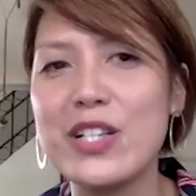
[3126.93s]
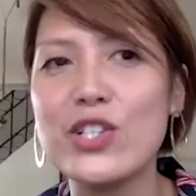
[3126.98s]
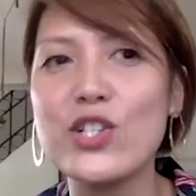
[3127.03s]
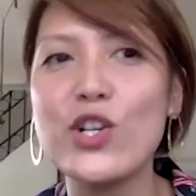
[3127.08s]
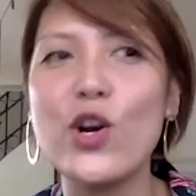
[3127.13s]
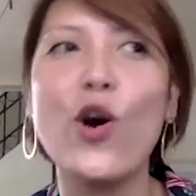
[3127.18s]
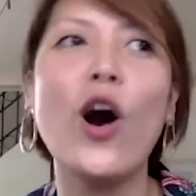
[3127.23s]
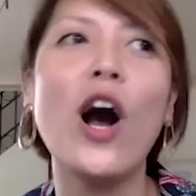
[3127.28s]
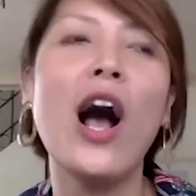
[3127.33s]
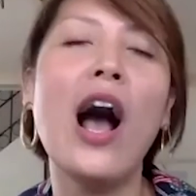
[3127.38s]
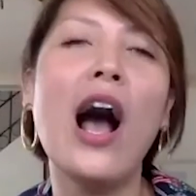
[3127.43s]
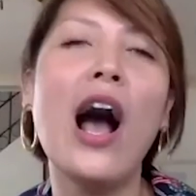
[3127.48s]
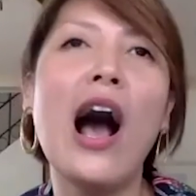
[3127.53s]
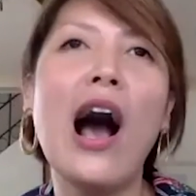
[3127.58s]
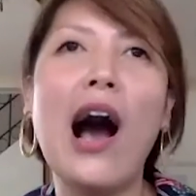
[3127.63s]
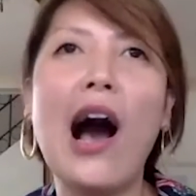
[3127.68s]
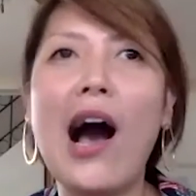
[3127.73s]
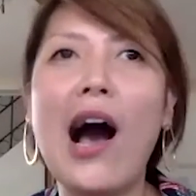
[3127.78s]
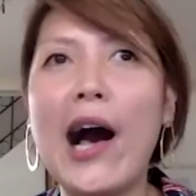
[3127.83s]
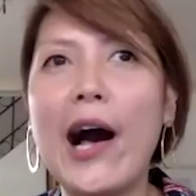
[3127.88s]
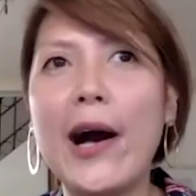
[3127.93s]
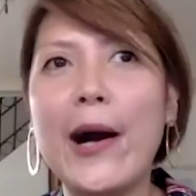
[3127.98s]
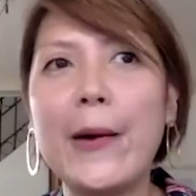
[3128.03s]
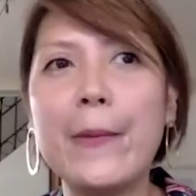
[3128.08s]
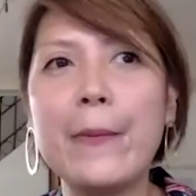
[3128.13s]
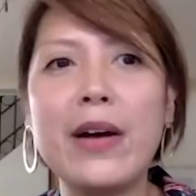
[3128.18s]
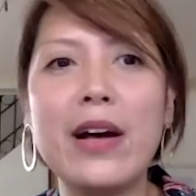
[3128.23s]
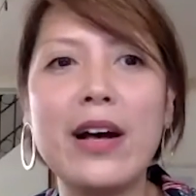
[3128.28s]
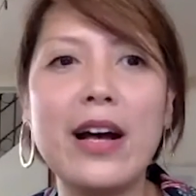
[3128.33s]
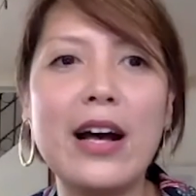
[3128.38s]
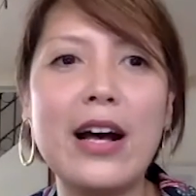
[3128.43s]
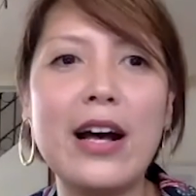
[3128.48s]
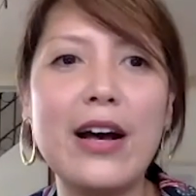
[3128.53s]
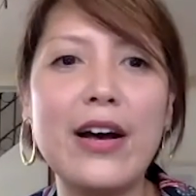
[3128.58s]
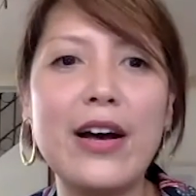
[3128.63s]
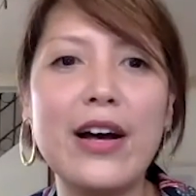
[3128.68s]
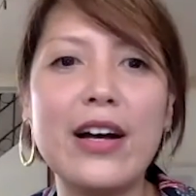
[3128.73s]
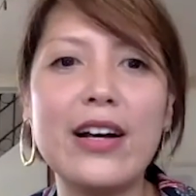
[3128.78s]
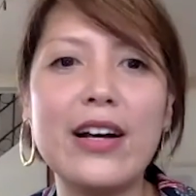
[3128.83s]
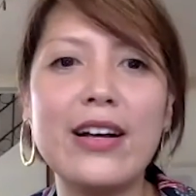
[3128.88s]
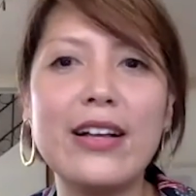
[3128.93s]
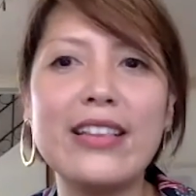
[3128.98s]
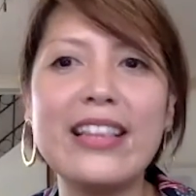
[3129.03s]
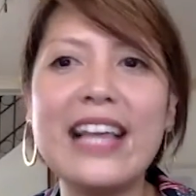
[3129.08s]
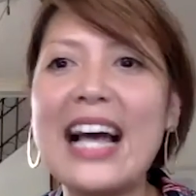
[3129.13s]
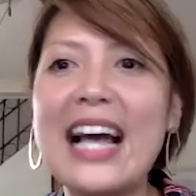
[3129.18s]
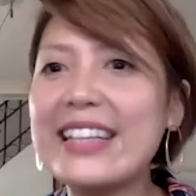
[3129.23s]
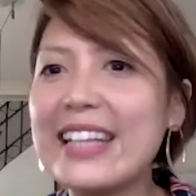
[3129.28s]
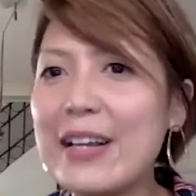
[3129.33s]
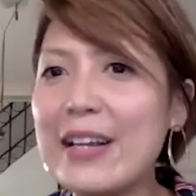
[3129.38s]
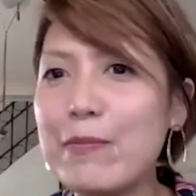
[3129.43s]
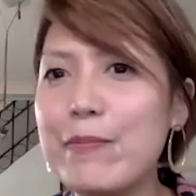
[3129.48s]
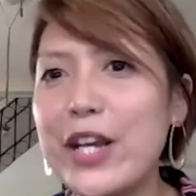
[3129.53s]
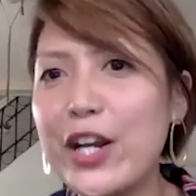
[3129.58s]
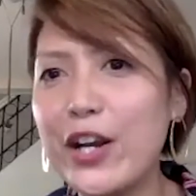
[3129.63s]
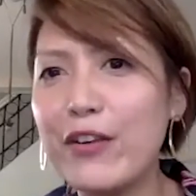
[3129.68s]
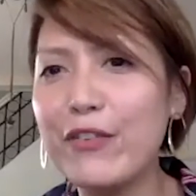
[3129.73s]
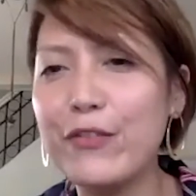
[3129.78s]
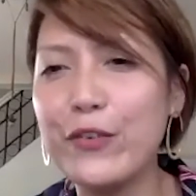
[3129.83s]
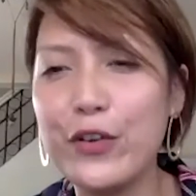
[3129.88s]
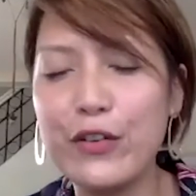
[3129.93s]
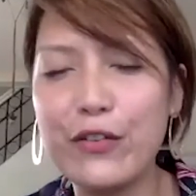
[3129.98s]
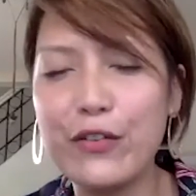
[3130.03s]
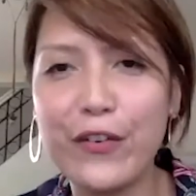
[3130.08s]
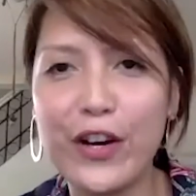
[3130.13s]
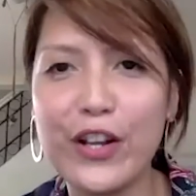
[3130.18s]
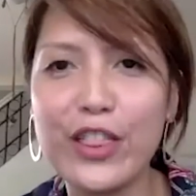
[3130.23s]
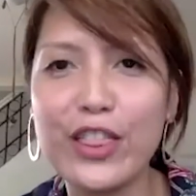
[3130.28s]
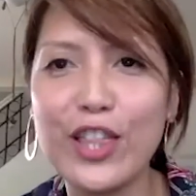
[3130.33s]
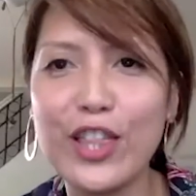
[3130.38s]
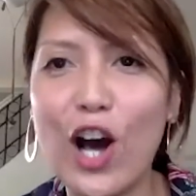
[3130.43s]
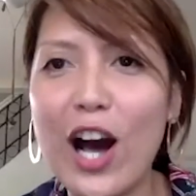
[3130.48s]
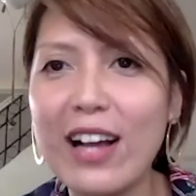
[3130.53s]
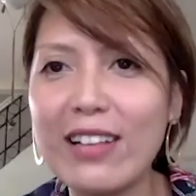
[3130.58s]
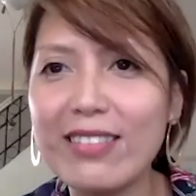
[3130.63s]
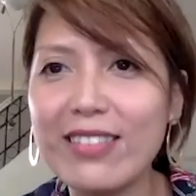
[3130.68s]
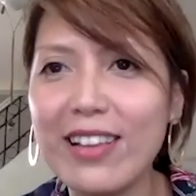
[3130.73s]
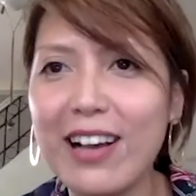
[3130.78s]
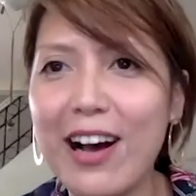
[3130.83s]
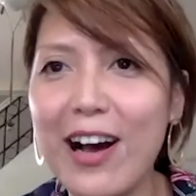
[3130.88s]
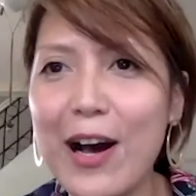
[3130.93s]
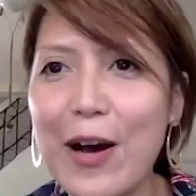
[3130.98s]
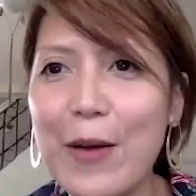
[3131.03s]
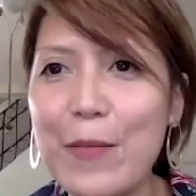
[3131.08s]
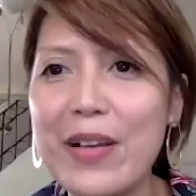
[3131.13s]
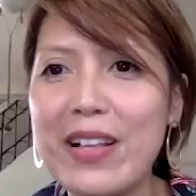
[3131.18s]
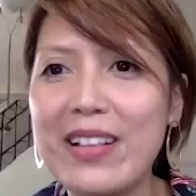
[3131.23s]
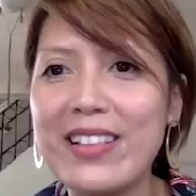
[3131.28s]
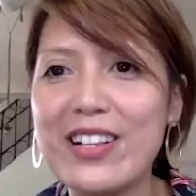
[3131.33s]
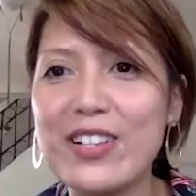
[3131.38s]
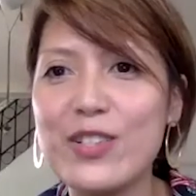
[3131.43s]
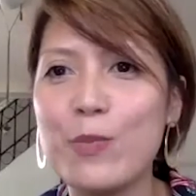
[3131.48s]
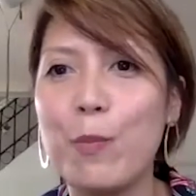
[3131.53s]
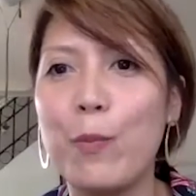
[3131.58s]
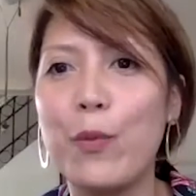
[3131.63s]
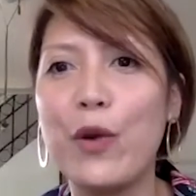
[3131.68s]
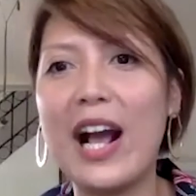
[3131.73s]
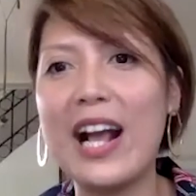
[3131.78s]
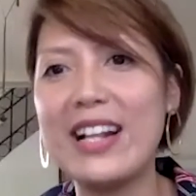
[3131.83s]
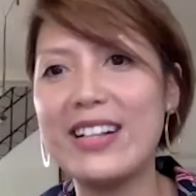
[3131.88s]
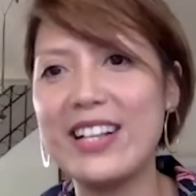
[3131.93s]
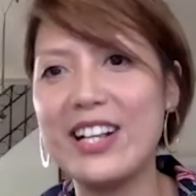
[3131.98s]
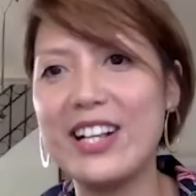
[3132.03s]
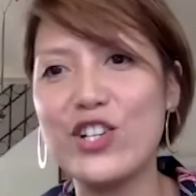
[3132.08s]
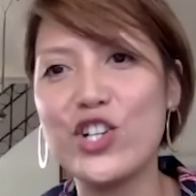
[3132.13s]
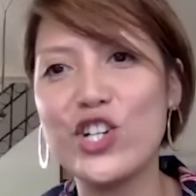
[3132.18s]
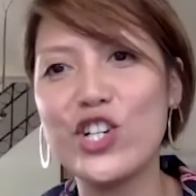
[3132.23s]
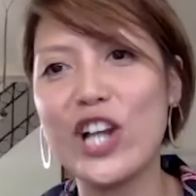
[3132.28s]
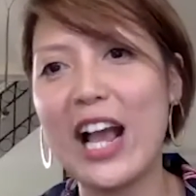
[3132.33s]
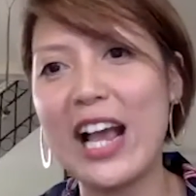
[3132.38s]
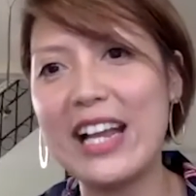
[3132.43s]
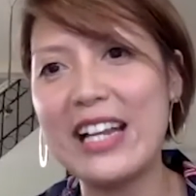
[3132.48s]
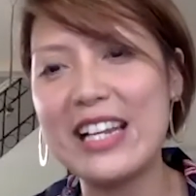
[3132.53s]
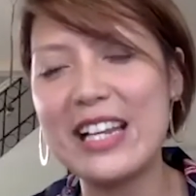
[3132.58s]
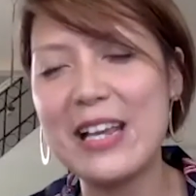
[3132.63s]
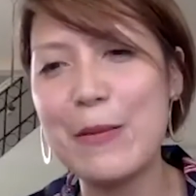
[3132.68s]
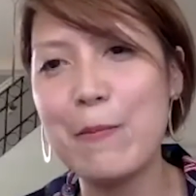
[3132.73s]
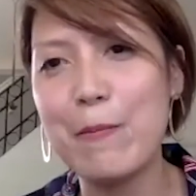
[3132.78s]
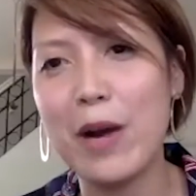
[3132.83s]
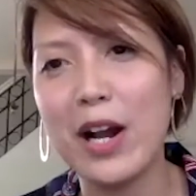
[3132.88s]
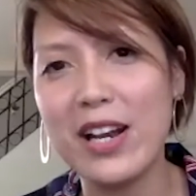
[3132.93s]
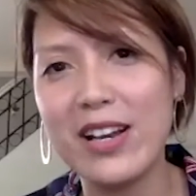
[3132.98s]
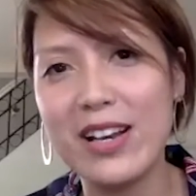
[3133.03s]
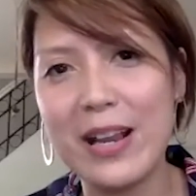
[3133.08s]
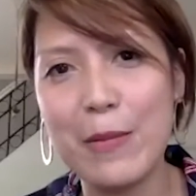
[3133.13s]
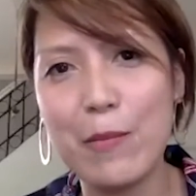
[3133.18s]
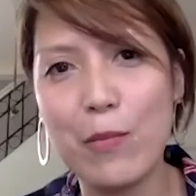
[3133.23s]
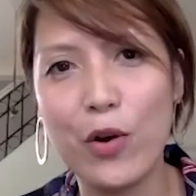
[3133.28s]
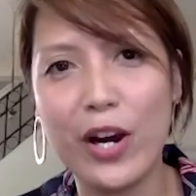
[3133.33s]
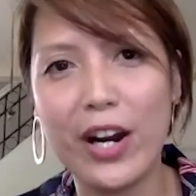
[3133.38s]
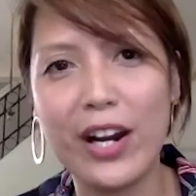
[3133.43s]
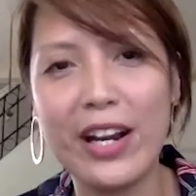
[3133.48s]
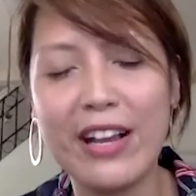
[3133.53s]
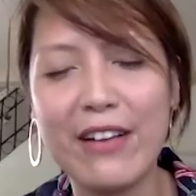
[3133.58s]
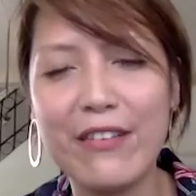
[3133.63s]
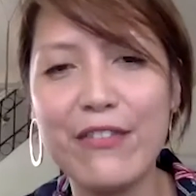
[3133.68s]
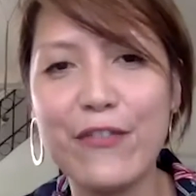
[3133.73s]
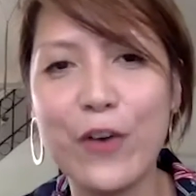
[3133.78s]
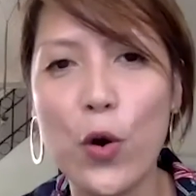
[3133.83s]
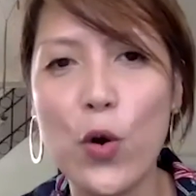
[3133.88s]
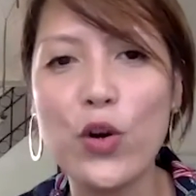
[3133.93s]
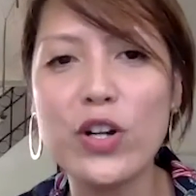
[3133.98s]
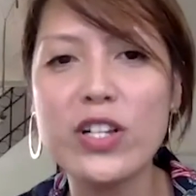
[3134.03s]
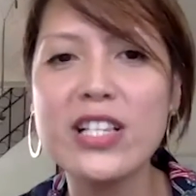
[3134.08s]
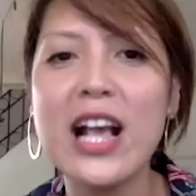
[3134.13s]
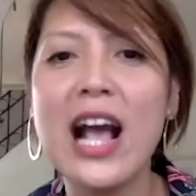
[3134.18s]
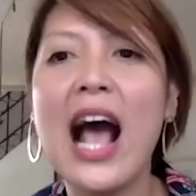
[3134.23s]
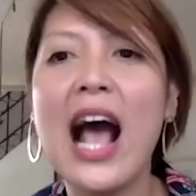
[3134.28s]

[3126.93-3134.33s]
So that can be your food for thought in this bright and shiny Monday morning, folks.